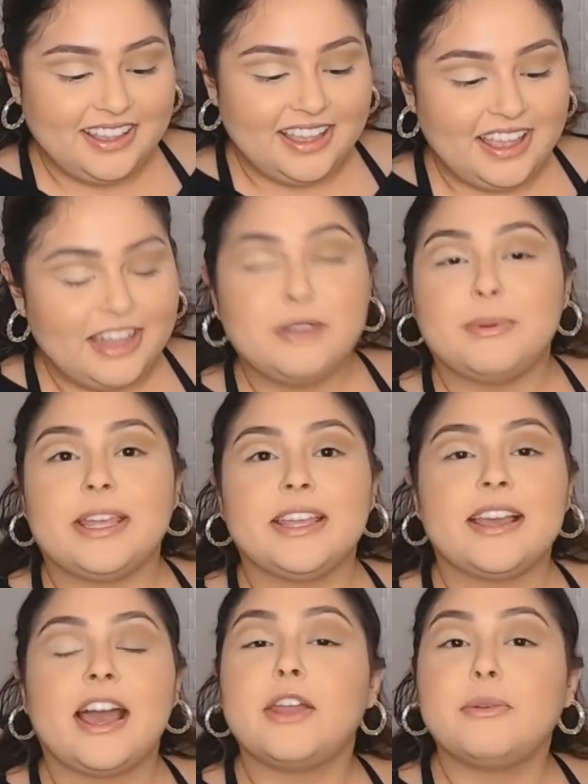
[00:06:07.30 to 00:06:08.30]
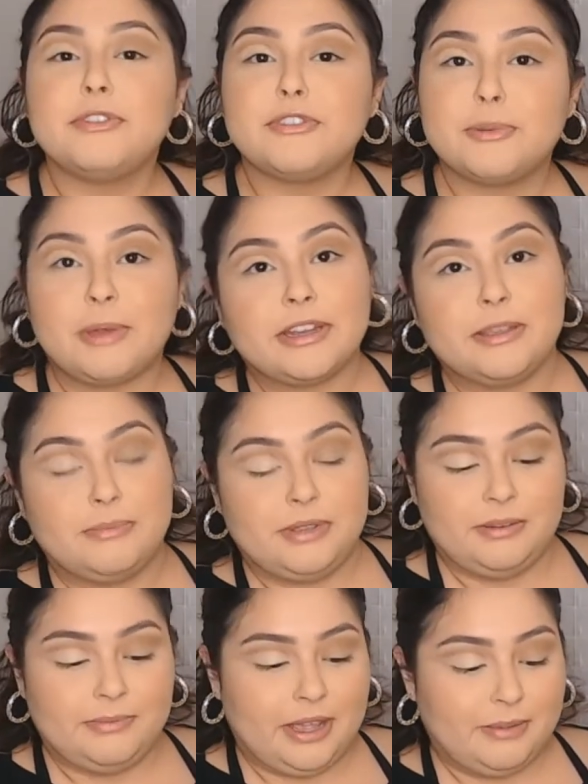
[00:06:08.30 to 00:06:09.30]
Anyway, how do we feel about him
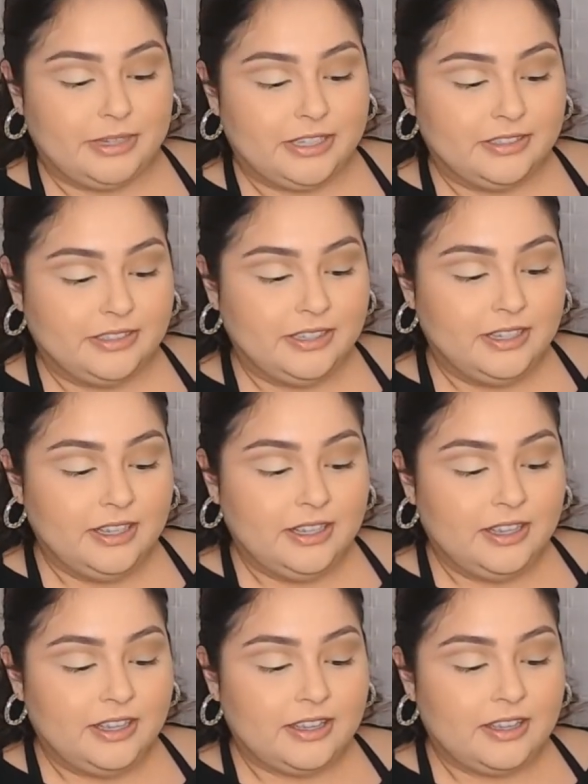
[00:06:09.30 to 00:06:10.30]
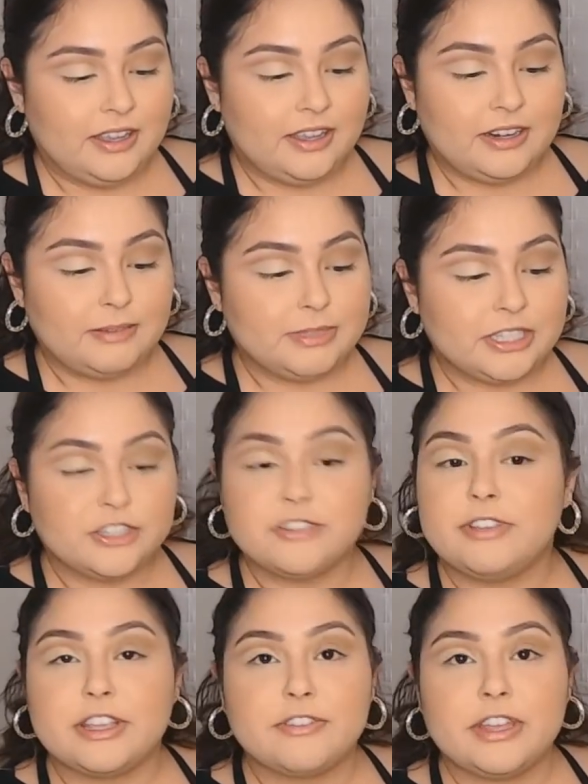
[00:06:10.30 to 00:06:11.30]
being Batman? And I'm such a
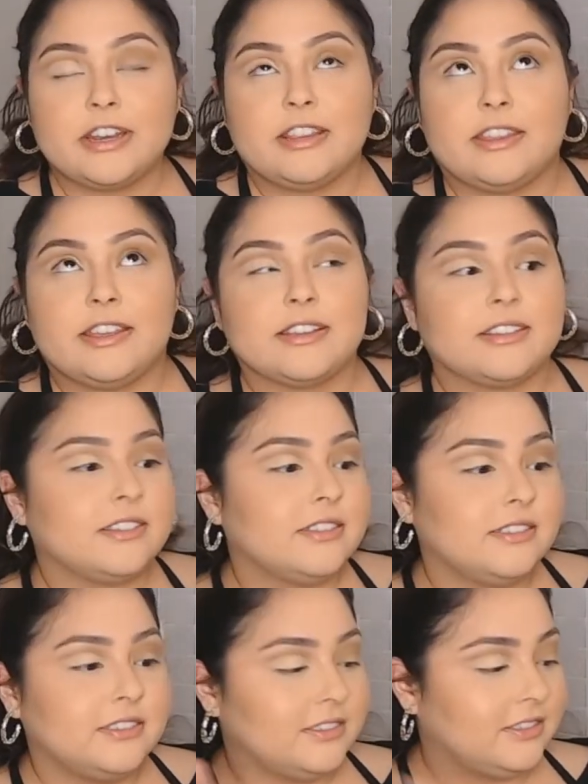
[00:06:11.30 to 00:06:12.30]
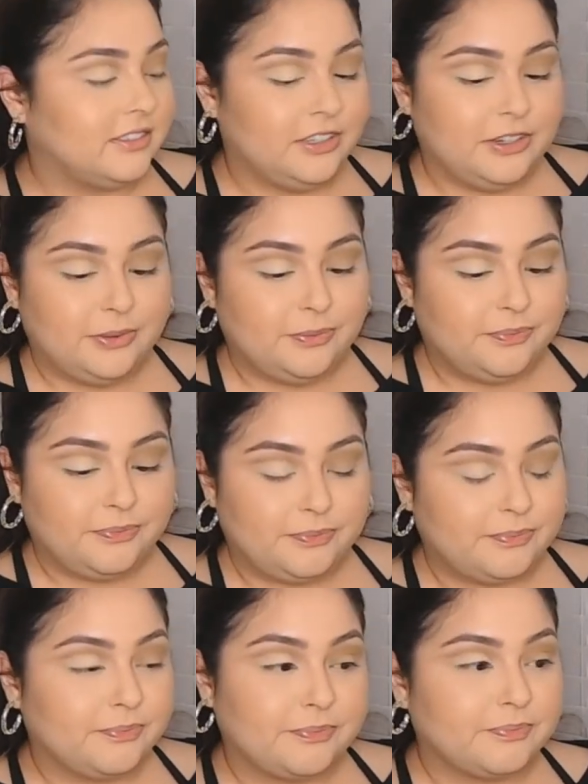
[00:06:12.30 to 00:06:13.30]
fake fan, like, you know?
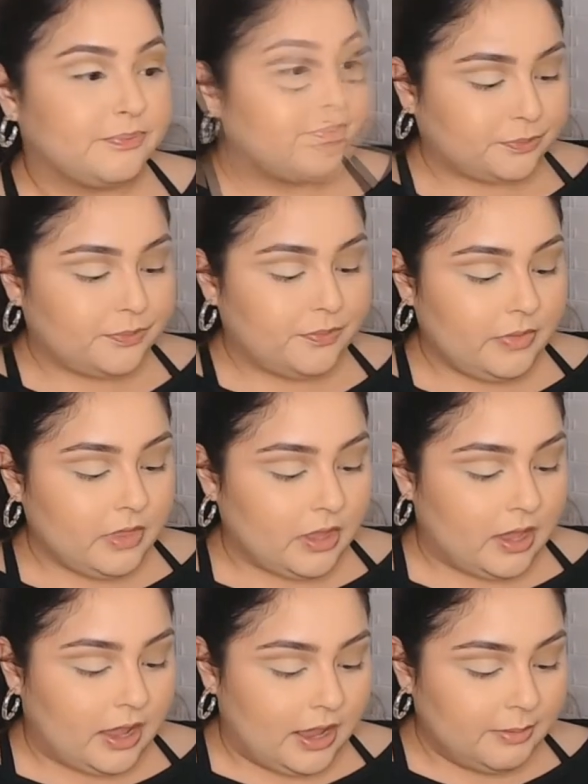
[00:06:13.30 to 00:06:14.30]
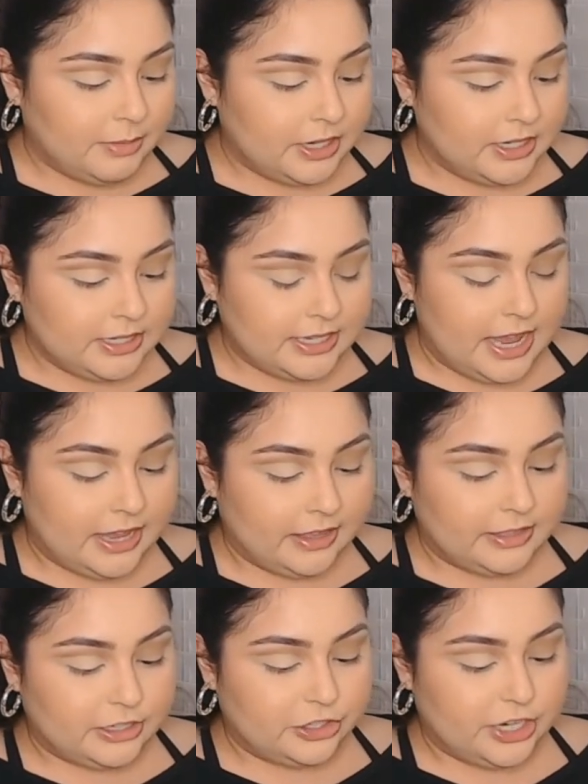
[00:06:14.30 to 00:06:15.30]
I'm gonna take
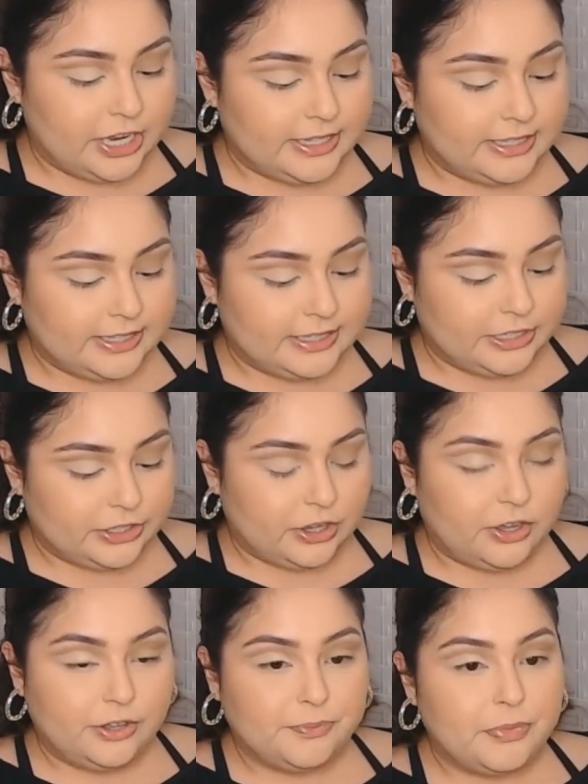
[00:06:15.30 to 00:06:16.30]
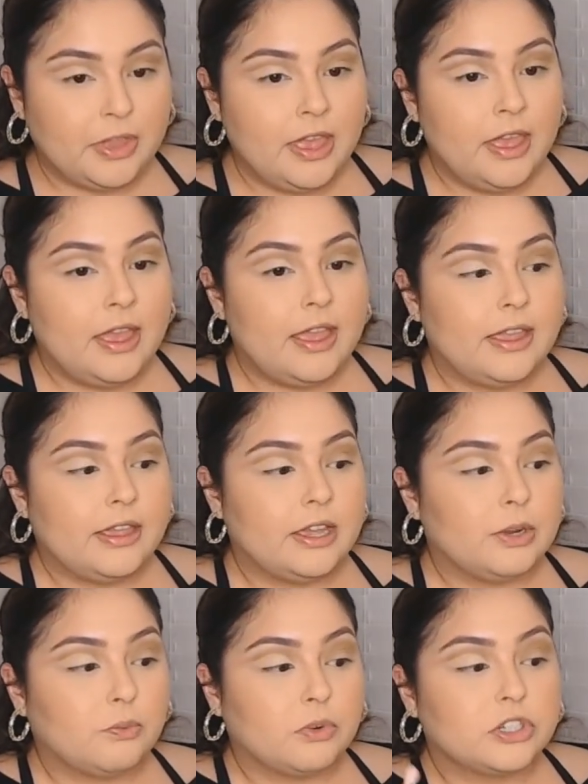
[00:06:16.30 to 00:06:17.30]
the shade Sea Salt
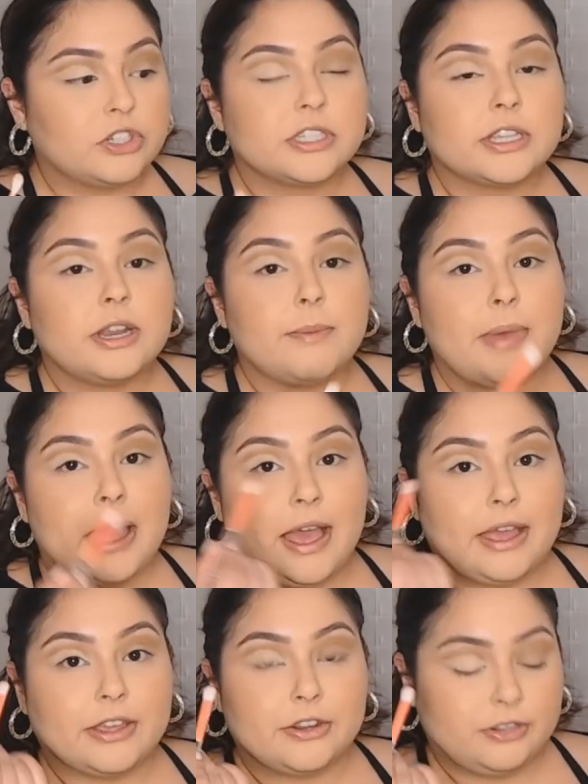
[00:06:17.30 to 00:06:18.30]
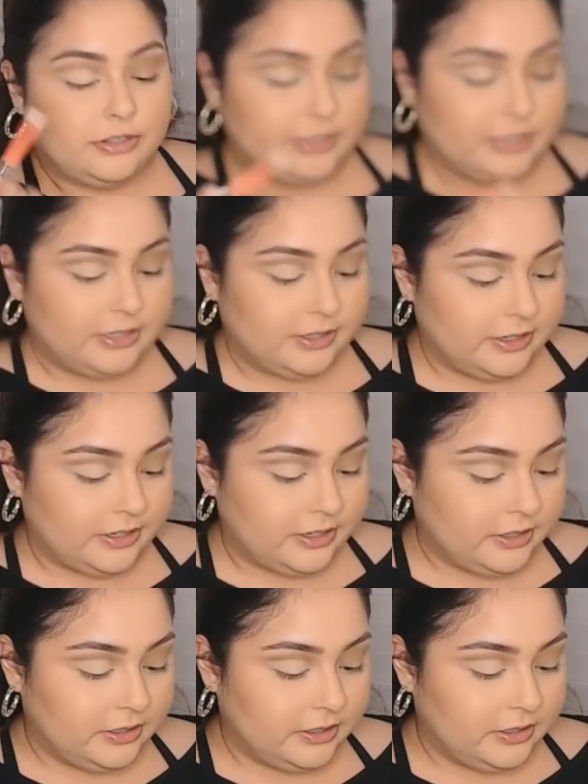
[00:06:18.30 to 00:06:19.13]
and we're just gonna pack it on this lid.